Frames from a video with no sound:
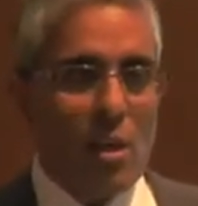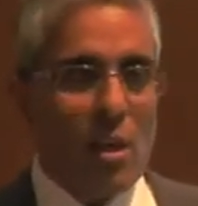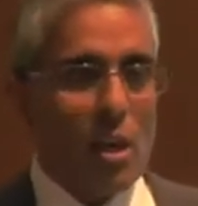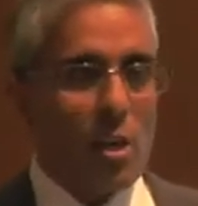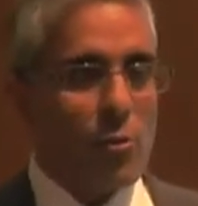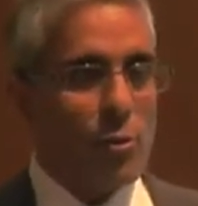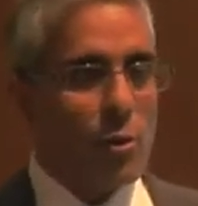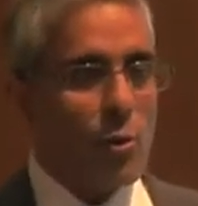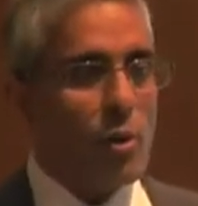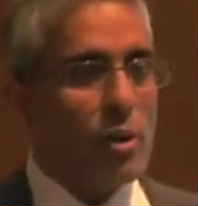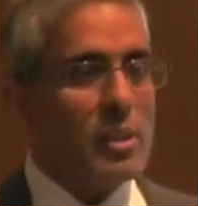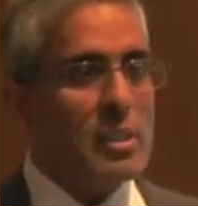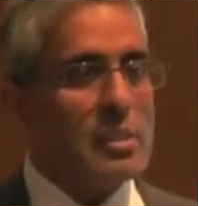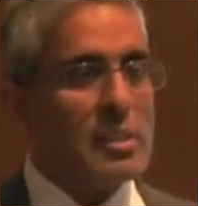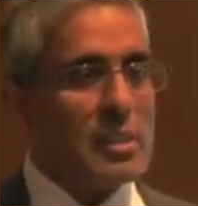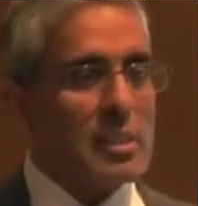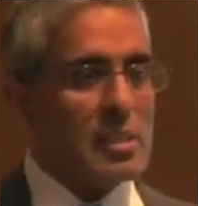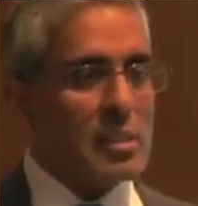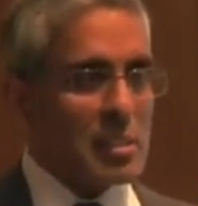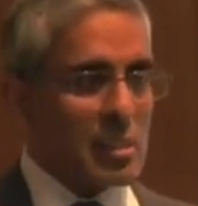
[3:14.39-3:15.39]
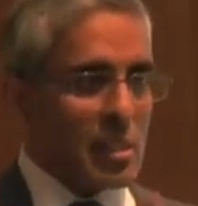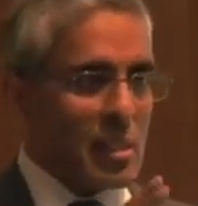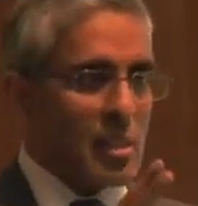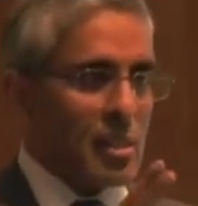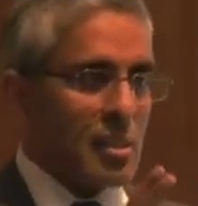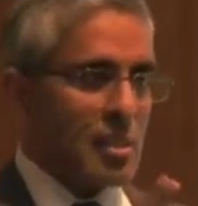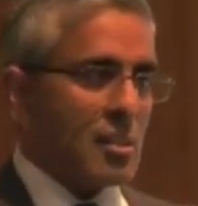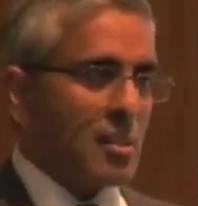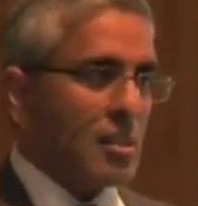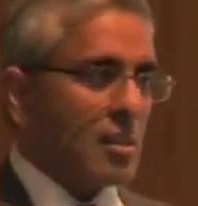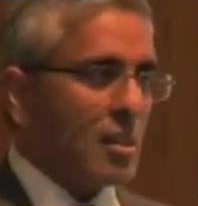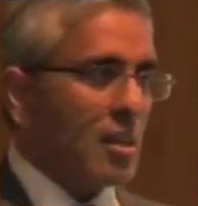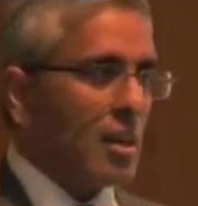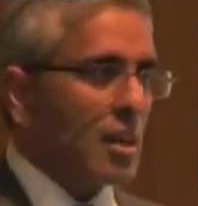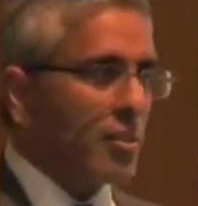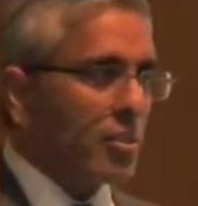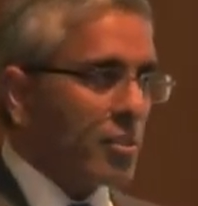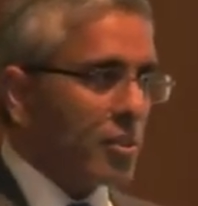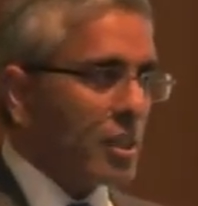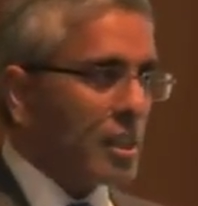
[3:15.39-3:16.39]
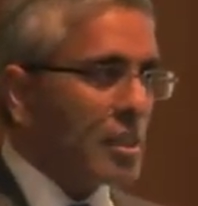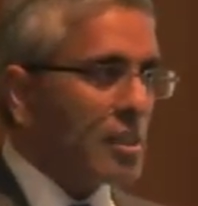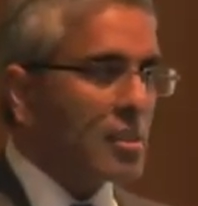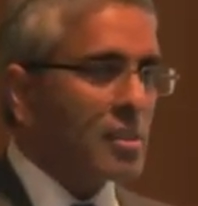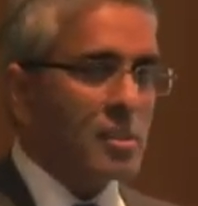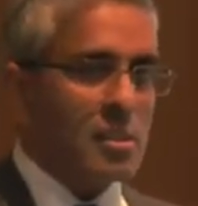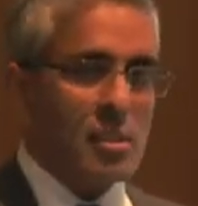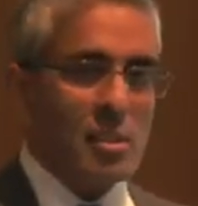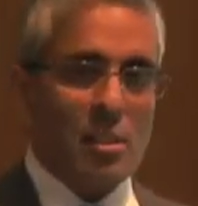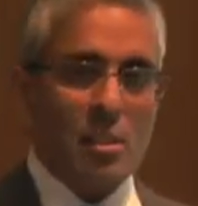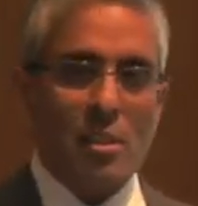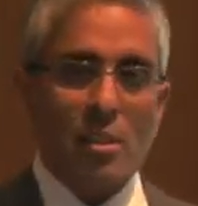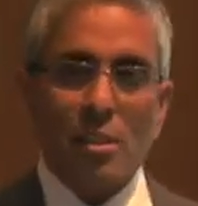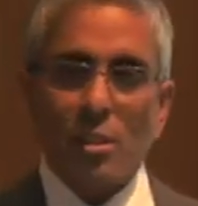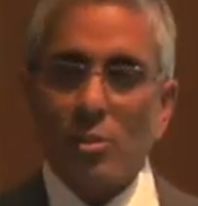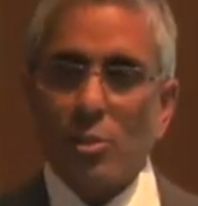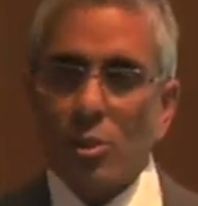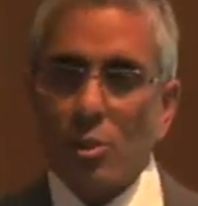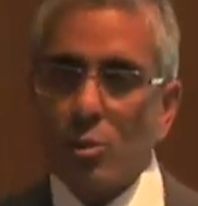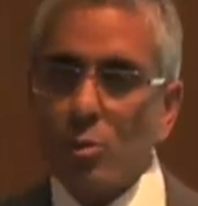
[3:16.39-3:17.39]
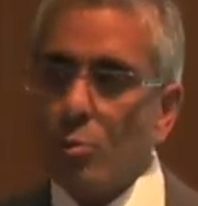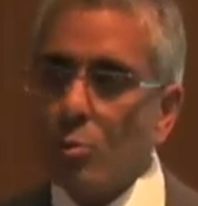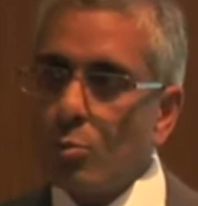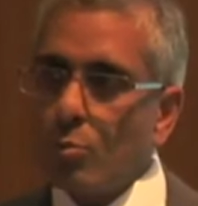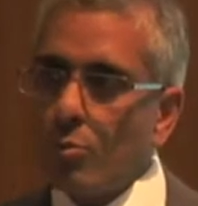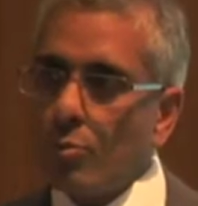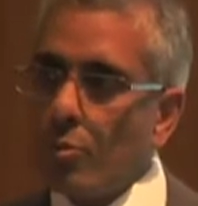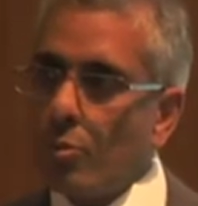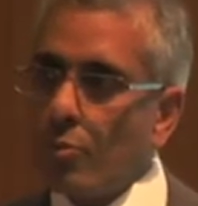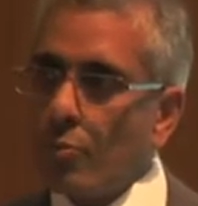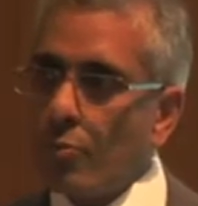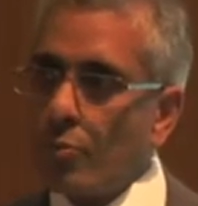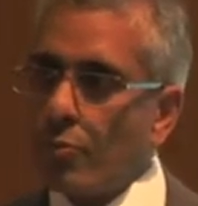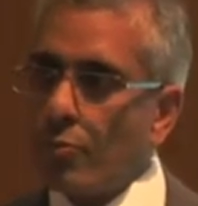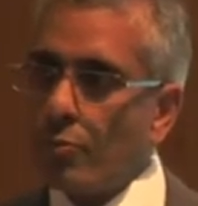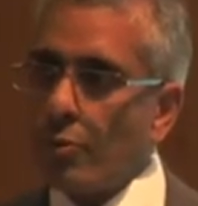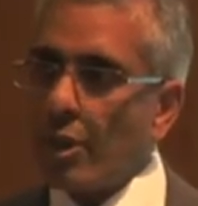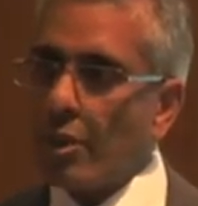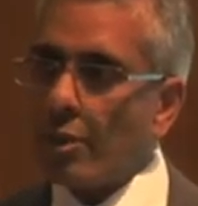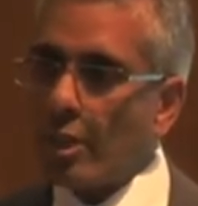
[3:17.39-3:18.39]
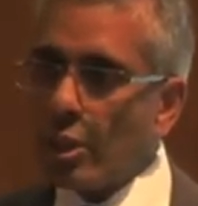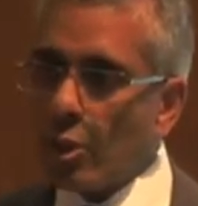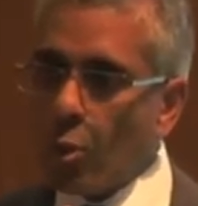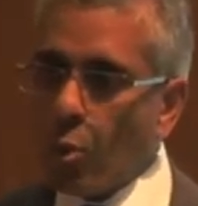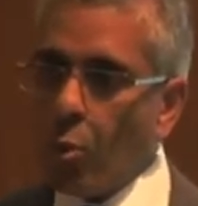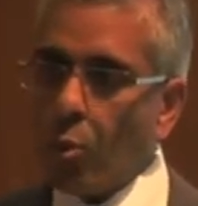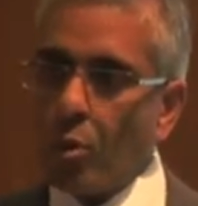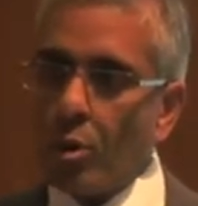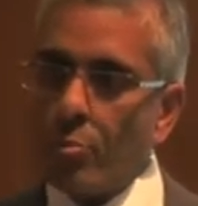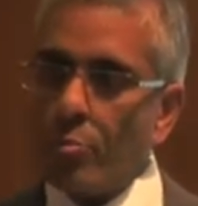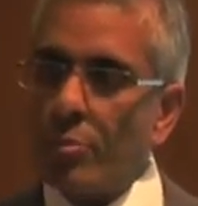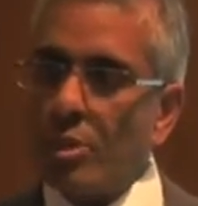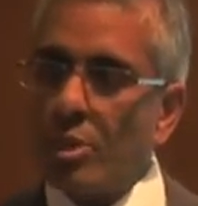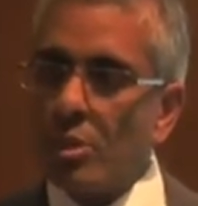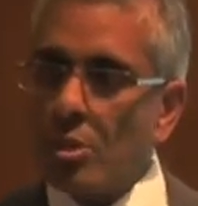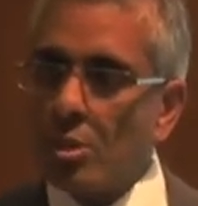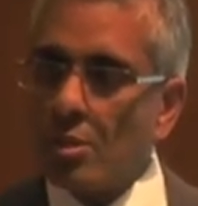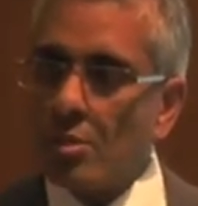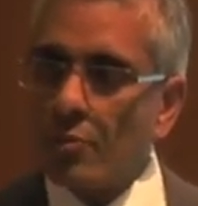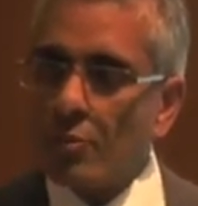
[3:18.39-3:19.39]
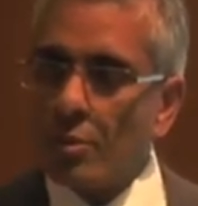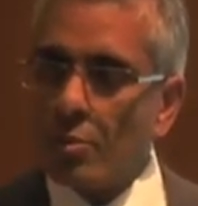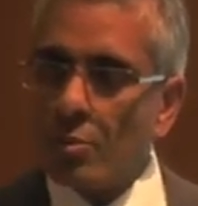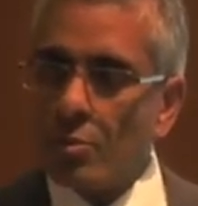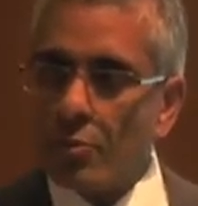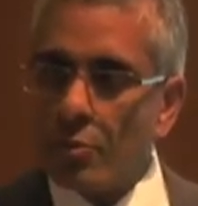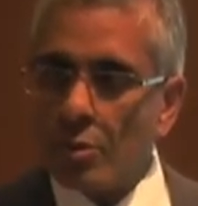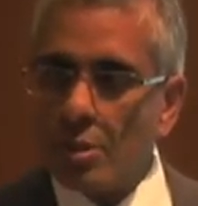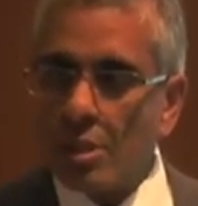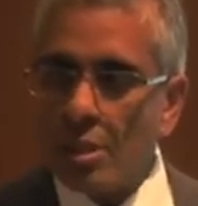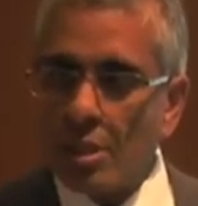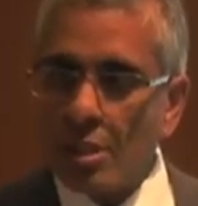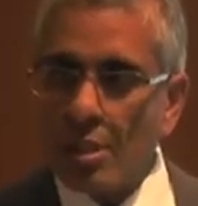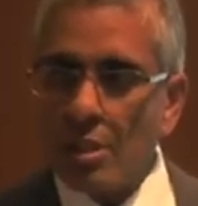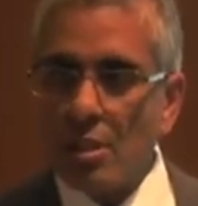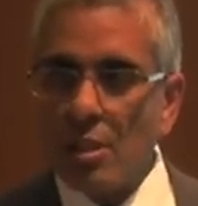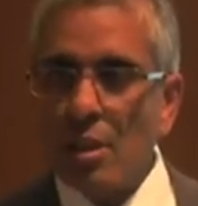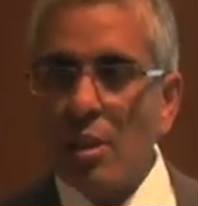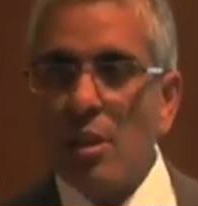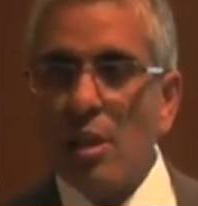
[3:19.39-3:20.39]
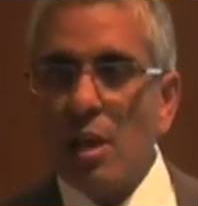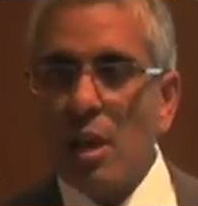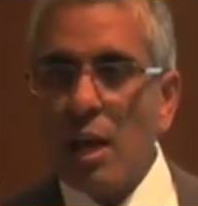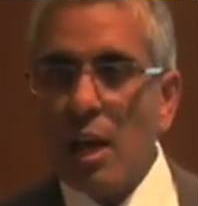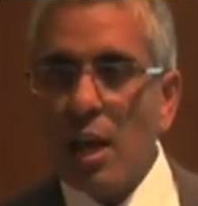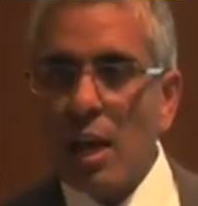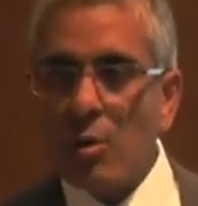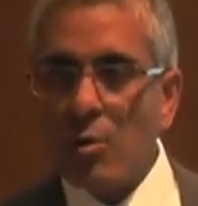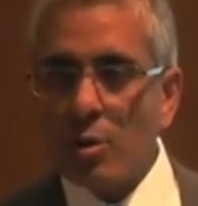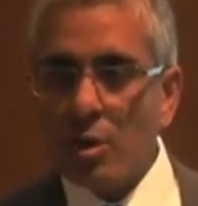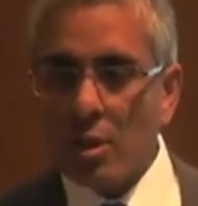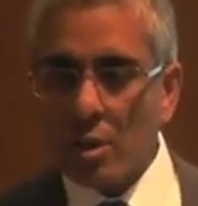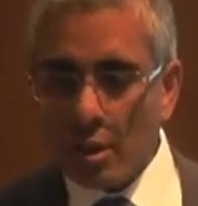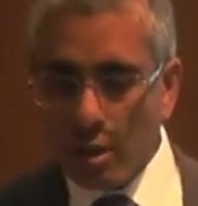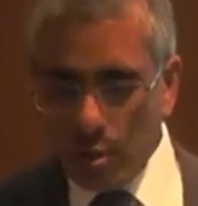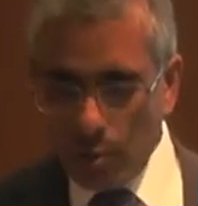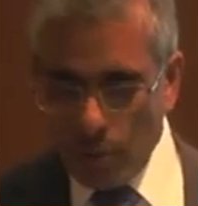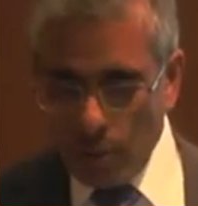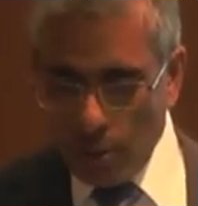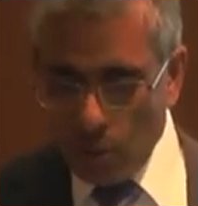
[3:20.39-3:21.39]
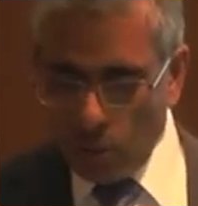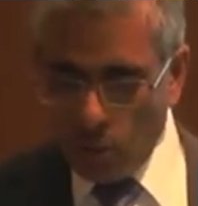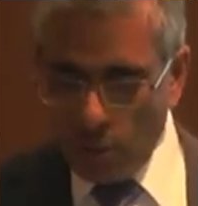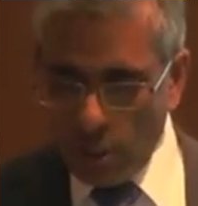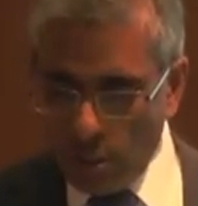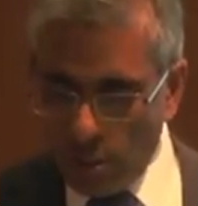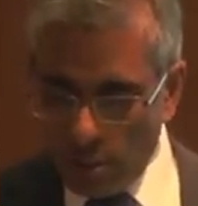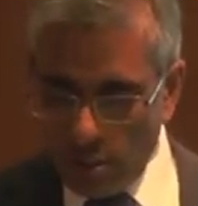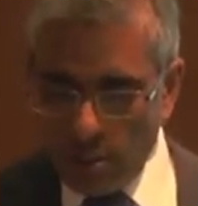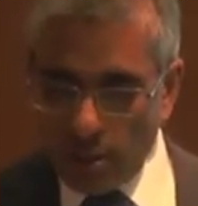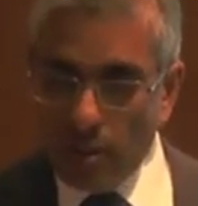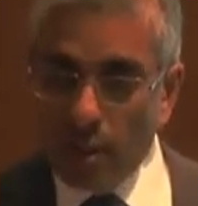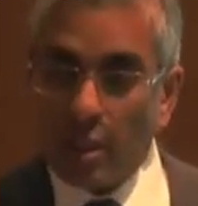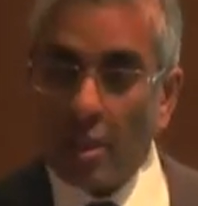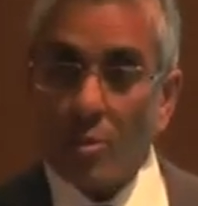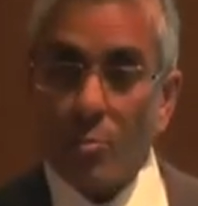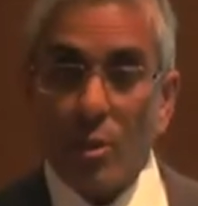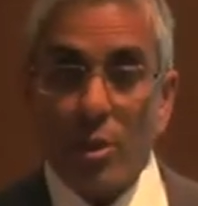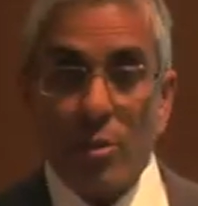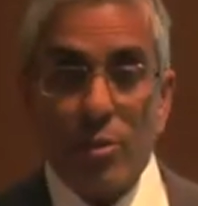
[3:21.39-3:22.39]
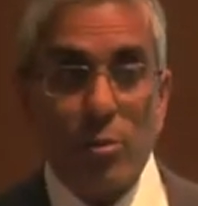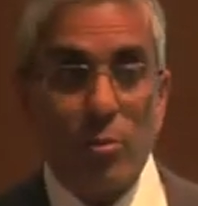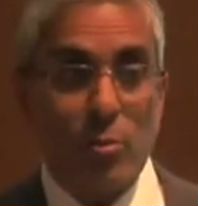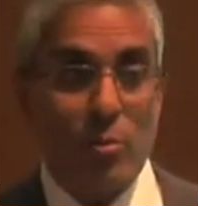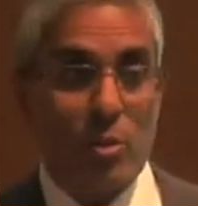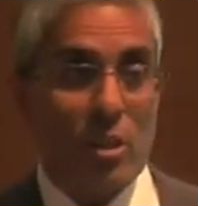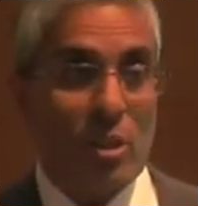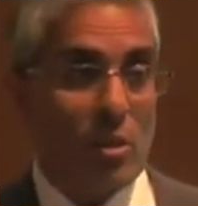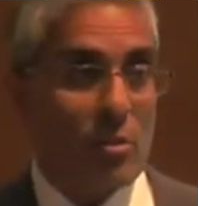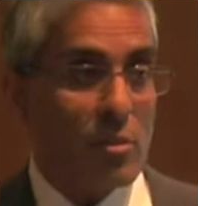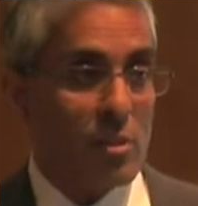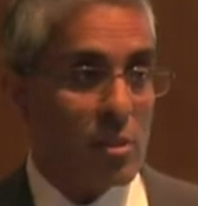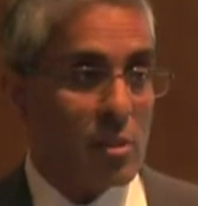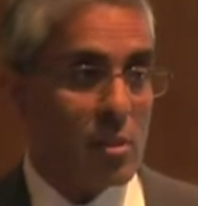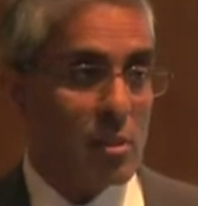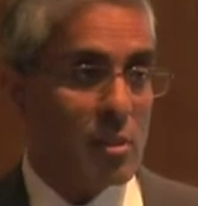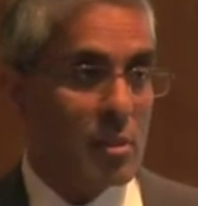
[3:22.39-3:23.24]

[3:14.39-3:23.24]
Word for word: If we're going to succeed on these two very core missions of the university, I would argue that we need to think about three other